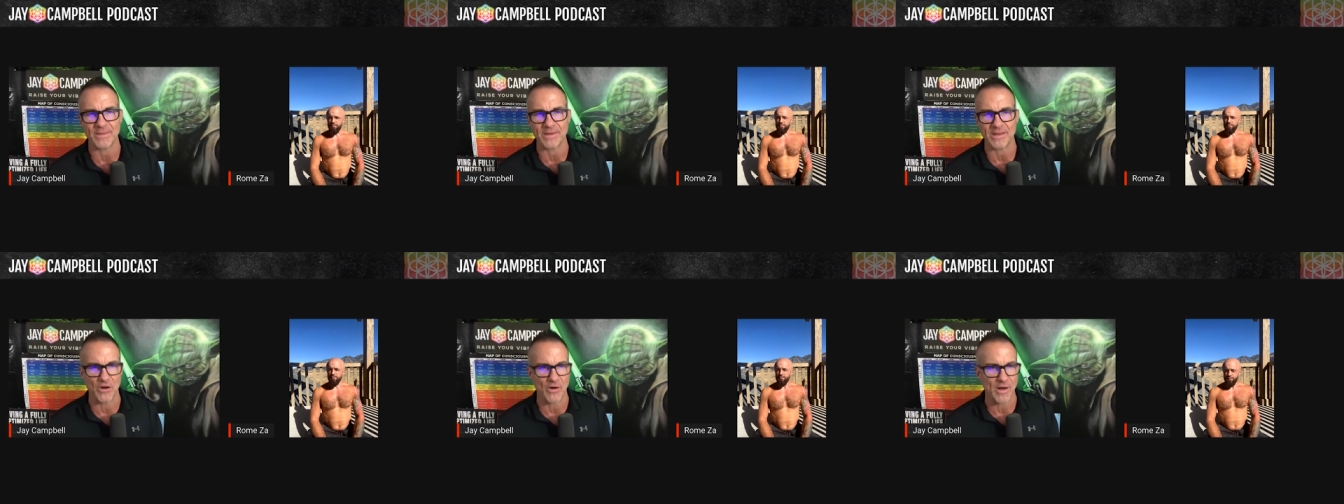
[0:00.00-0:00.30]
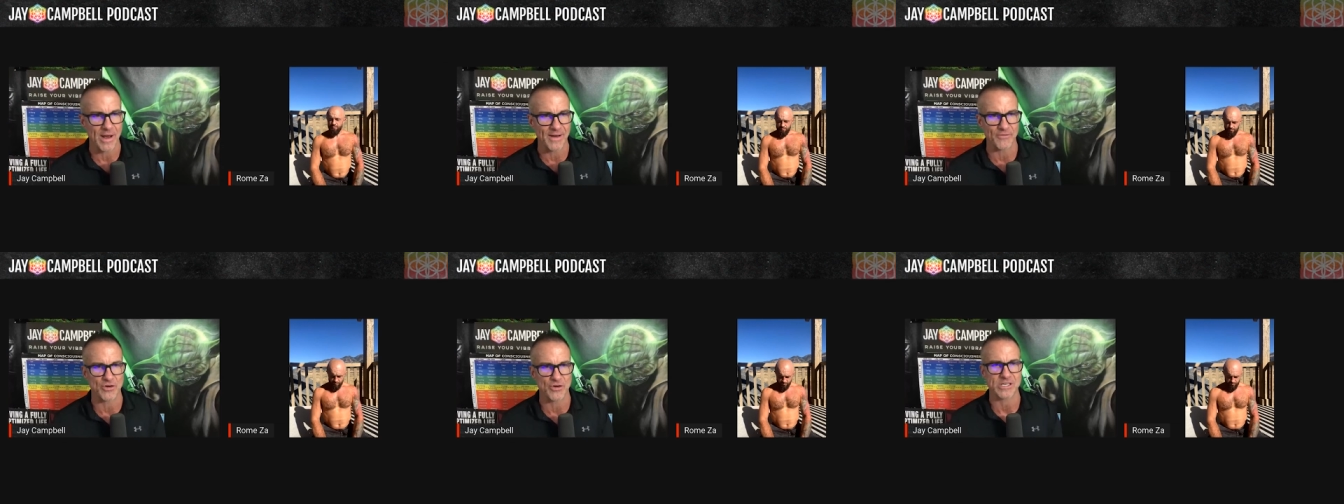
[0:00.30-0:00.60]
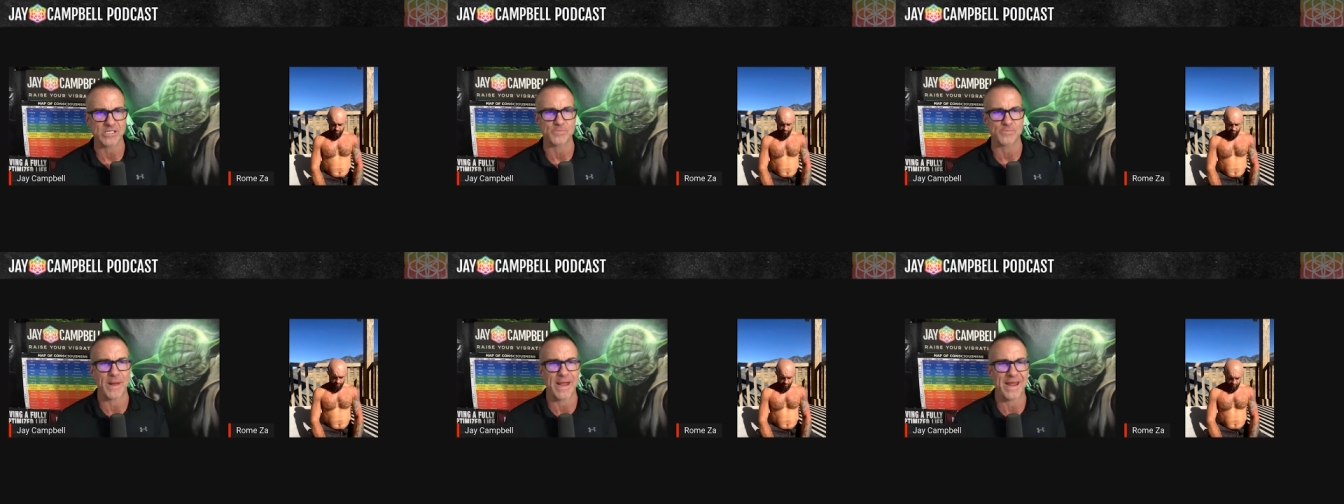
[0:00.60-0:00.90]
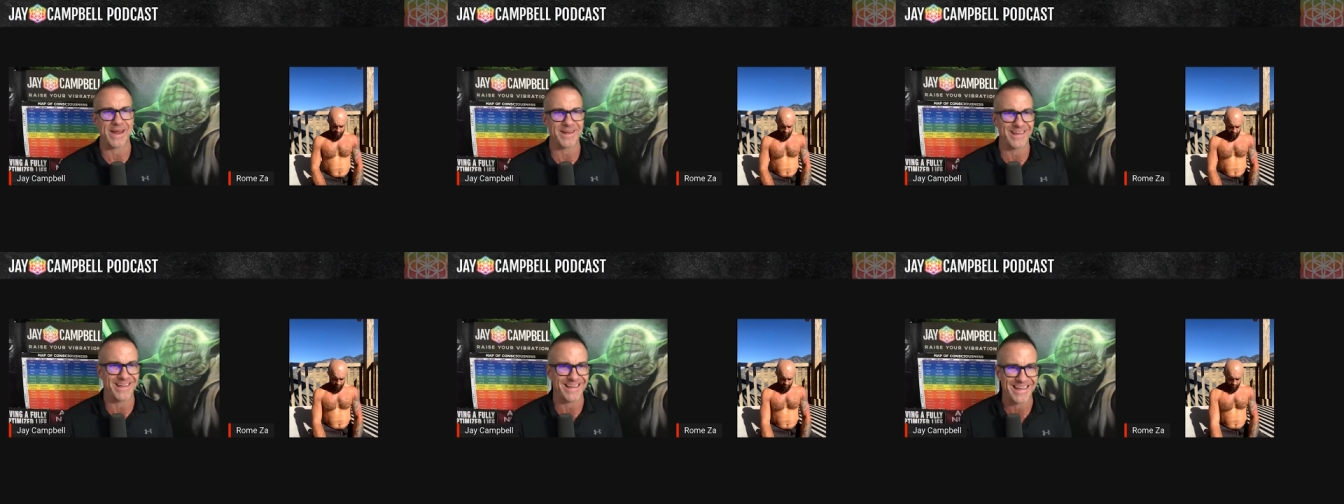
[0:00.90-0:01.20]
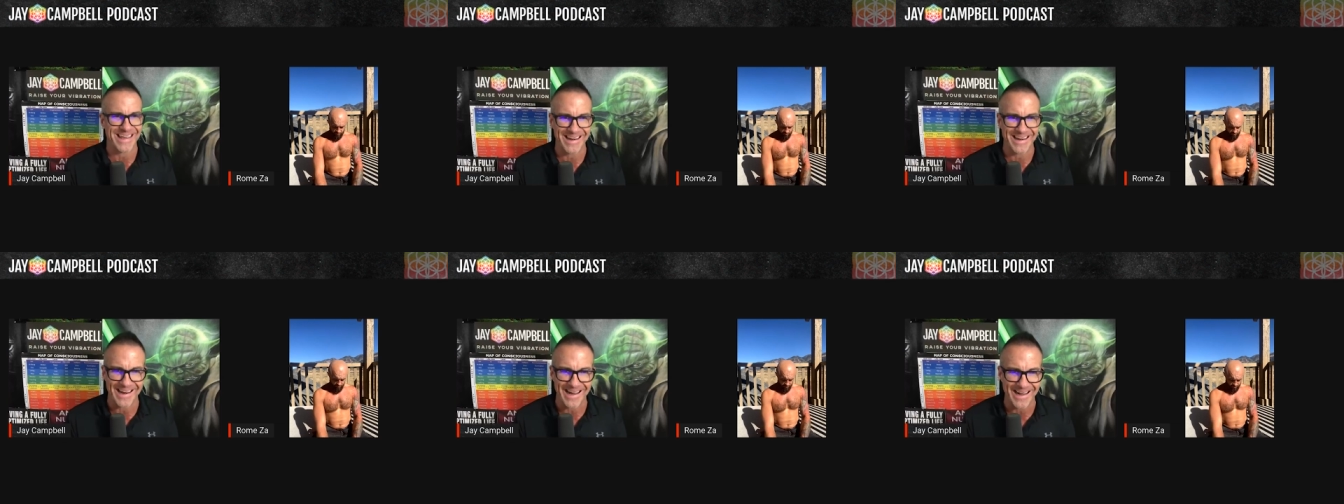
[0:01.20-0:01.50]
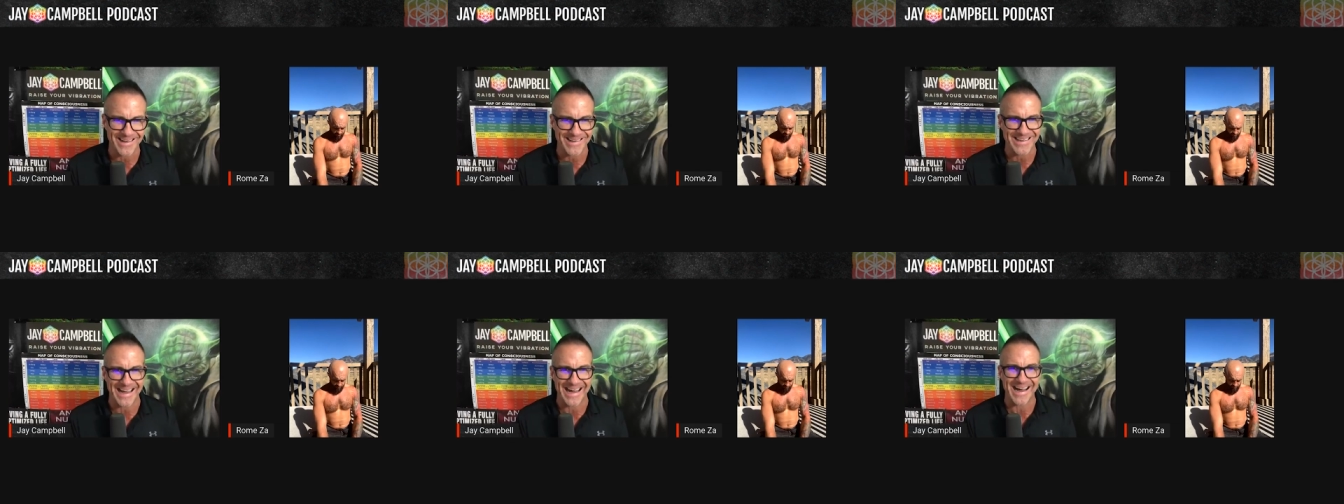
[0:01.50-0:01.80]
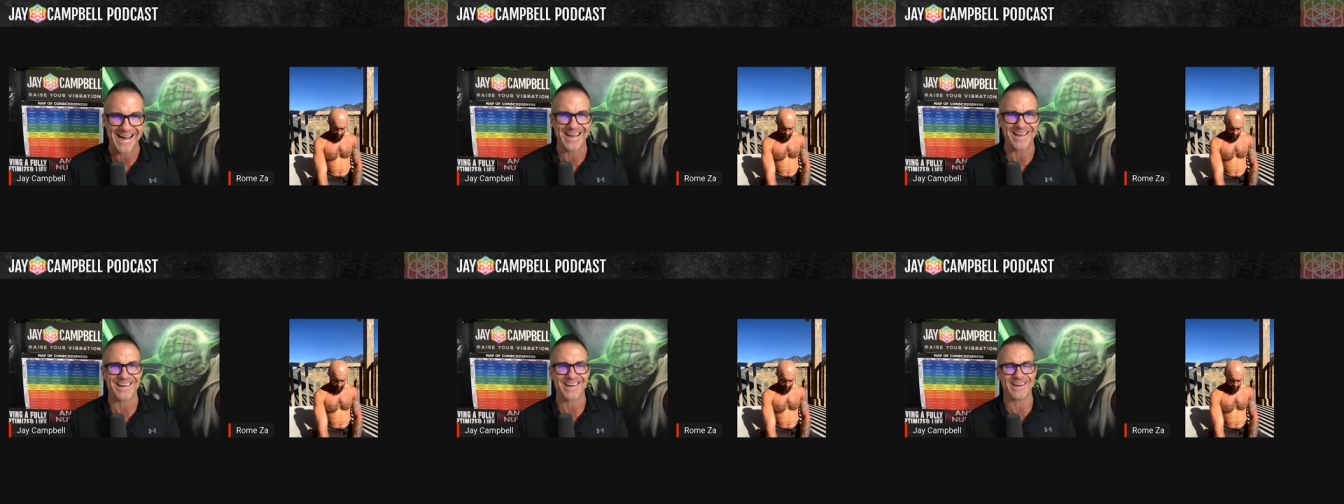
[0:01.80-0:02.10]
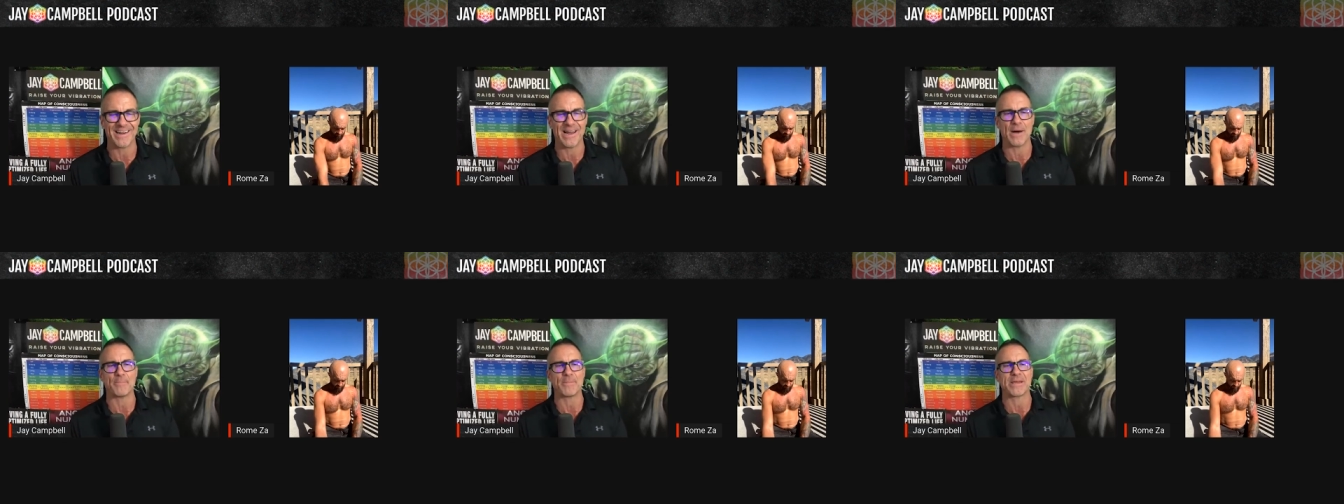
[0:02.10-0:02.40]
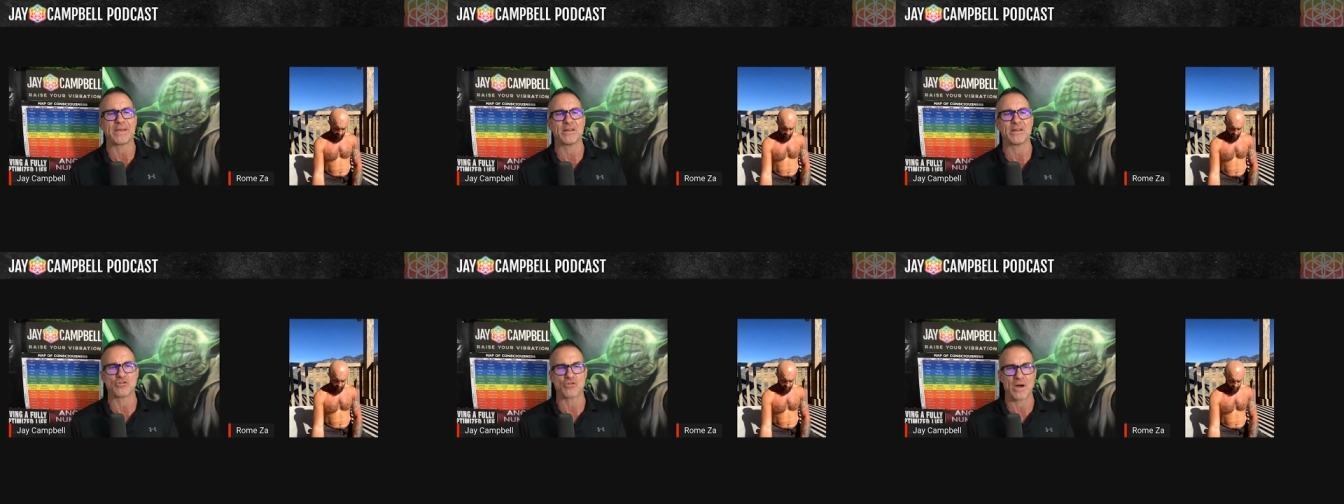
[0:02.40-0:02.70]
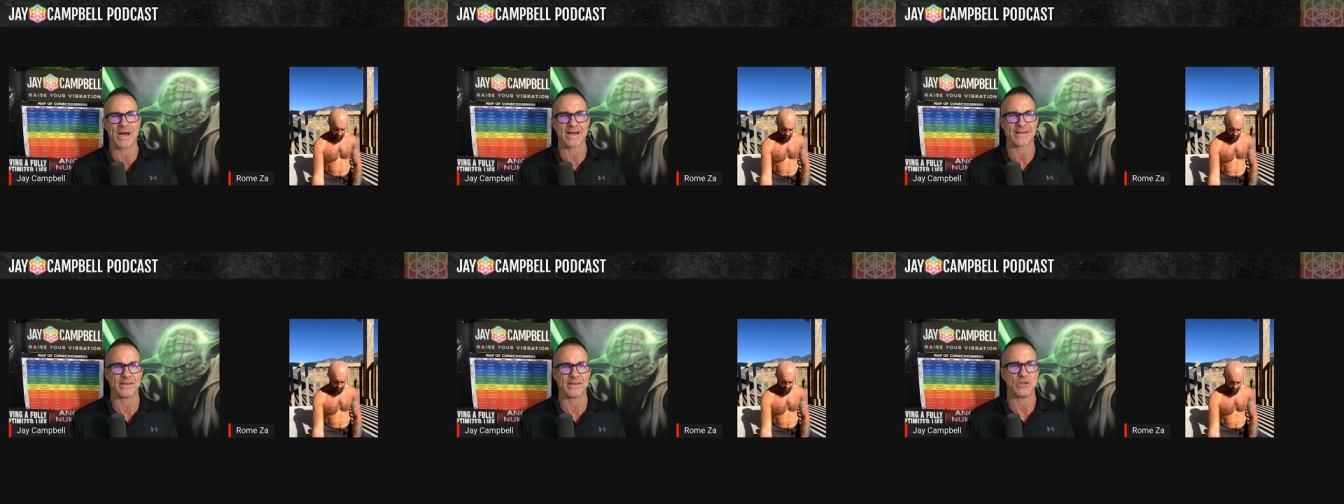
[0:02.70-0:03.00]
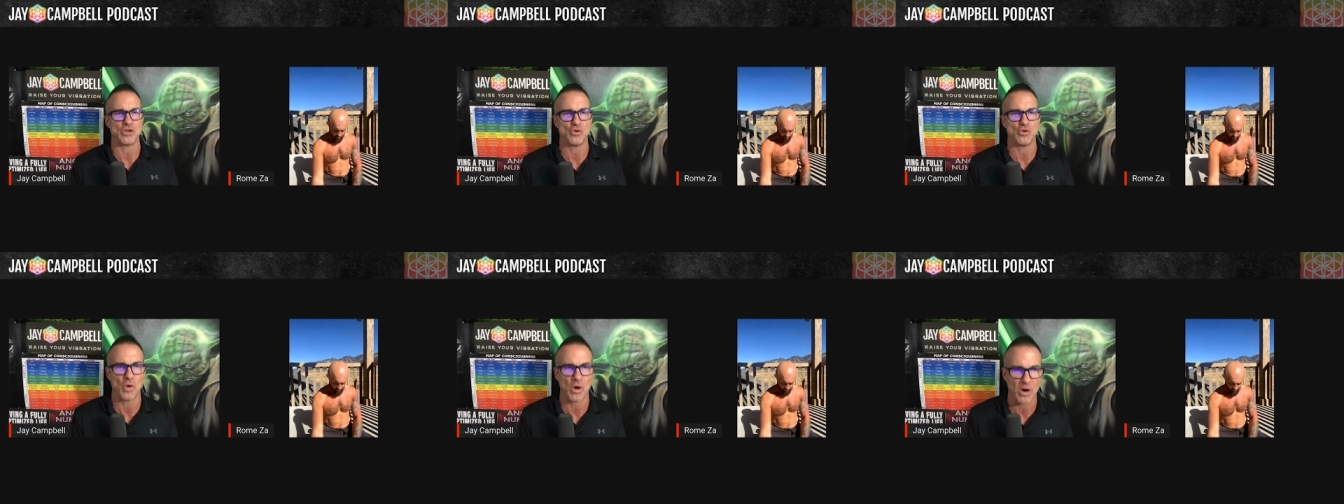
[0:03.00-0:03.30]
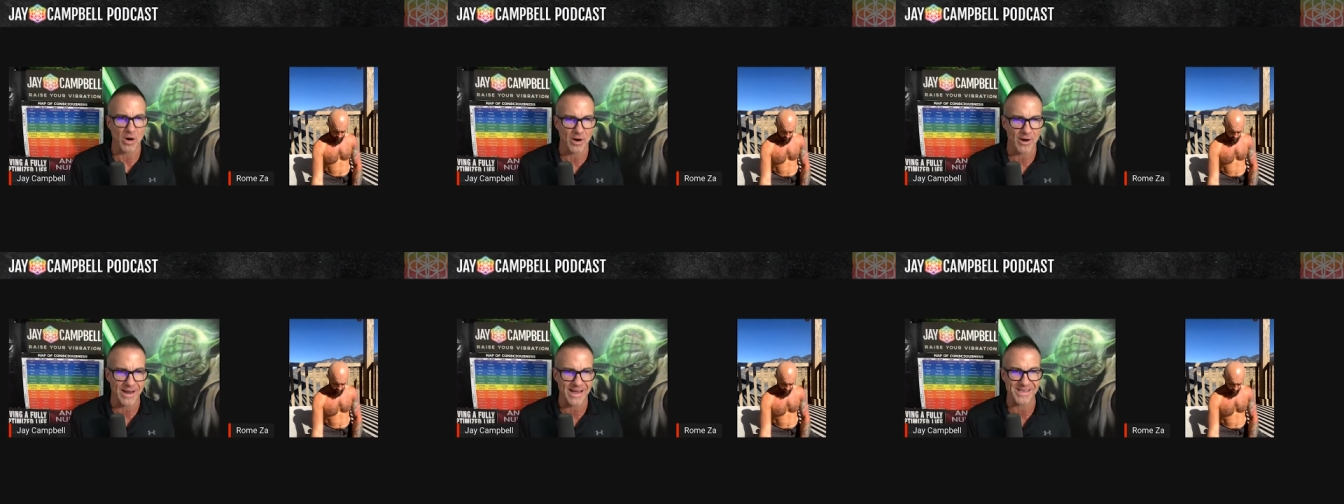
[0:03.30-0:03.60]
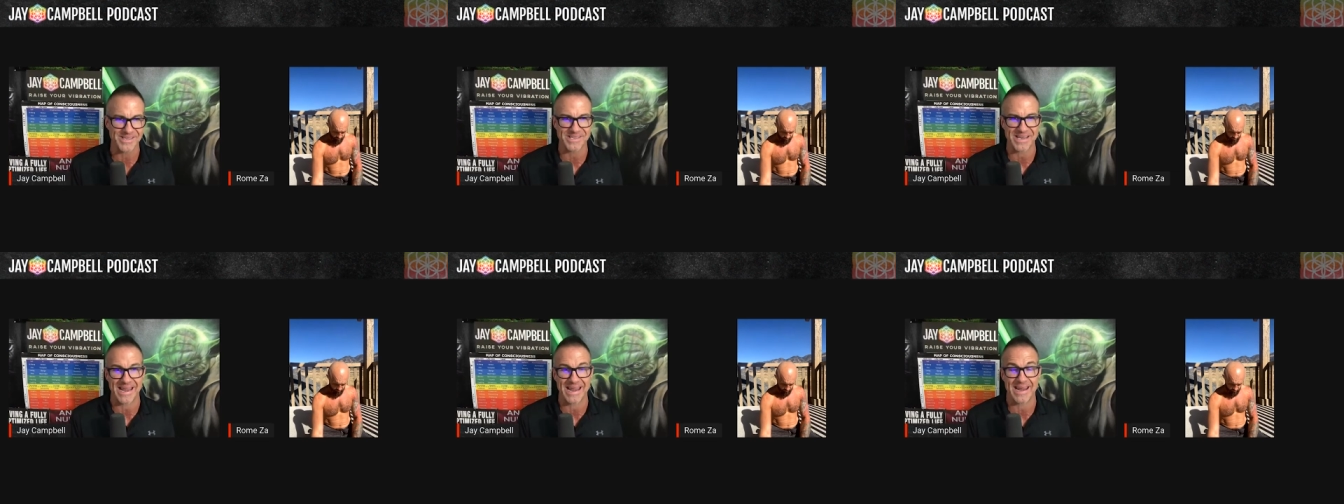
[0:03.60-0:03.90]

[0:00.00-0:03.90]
you know ever expanding it cannot die it cannot be contracted you are as